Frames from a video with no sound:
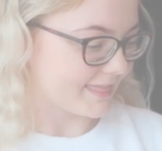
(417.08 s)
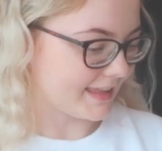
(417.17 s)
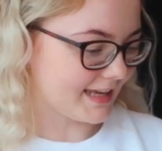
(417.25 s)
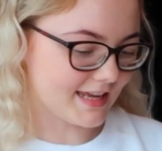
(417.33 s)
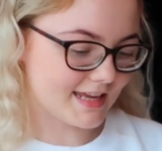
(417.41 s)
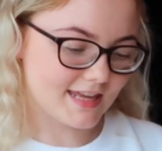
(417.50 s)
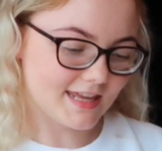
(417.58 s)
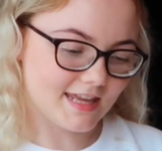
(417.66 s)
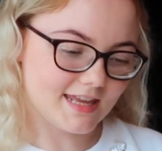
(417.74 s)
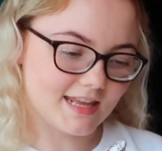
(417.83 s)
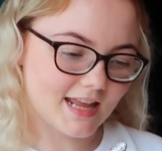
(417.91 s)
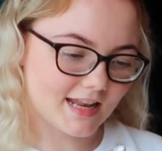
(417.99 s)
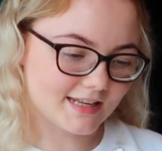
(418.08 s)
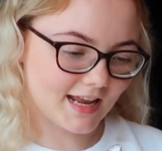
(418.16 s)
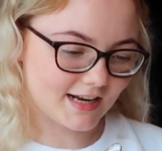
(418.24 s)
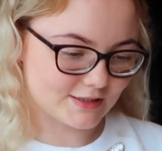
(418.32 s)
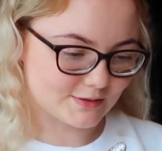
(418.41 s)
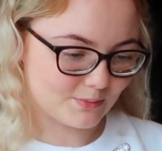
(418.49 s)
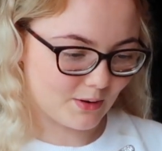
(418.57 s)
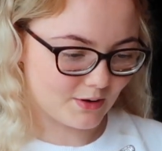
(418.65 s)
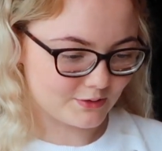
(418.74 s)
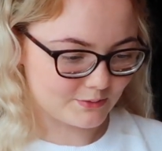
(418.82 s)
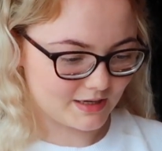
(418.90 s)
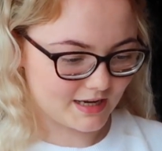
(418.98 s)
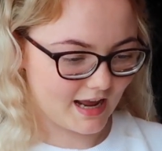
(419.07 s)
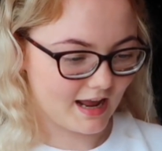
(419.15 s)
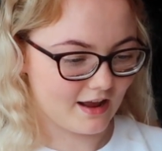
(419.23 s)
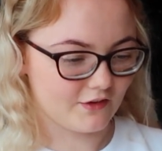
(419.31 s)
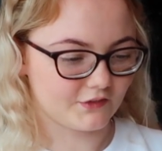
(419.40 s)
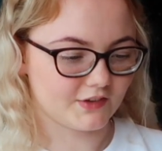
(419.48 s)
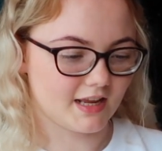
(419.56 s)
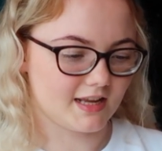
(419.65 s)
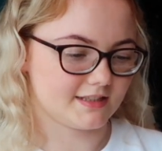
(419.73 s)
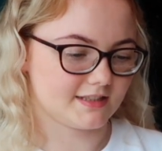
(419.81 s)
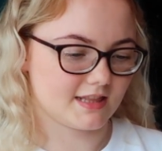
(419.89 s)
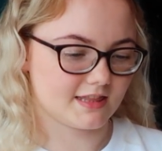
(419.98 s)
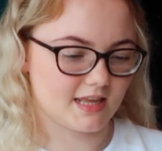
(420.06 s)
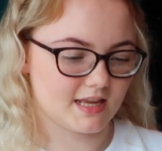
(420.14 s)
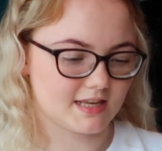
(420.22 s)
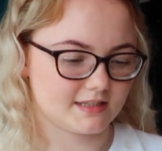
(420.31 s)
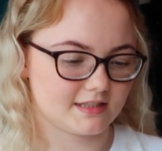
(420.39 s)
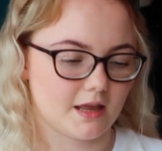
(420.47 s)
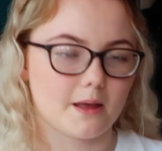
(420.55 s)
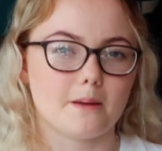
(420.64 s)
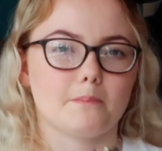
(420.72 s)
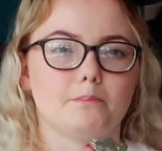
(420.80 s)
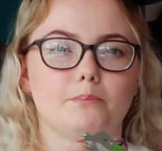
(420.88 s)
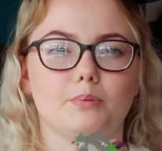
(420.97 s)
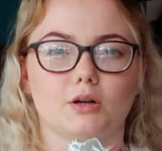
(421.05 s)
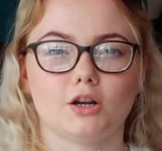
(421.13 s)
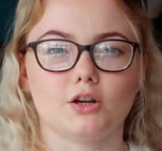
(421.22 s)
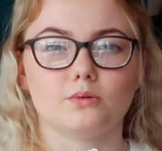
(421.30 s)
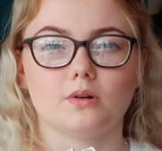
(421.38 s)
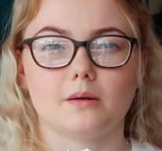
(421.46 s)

The next one we have is this blue